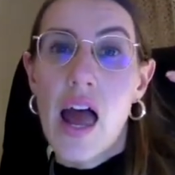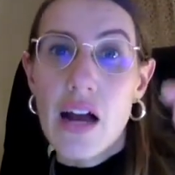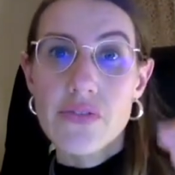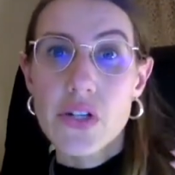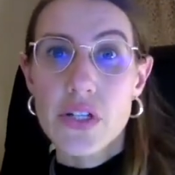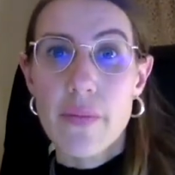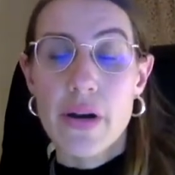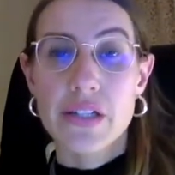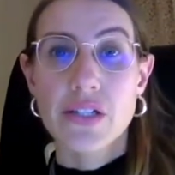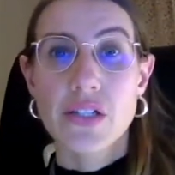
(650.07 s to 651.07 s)
After the
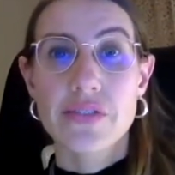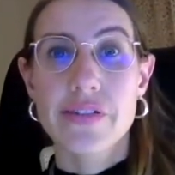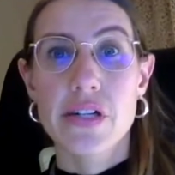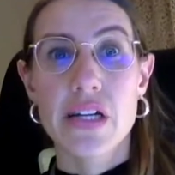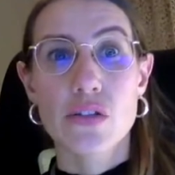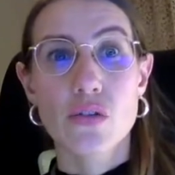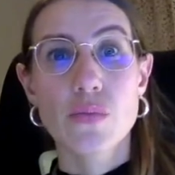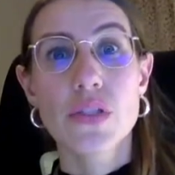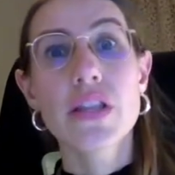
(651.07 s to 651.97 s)
Brexit referendum,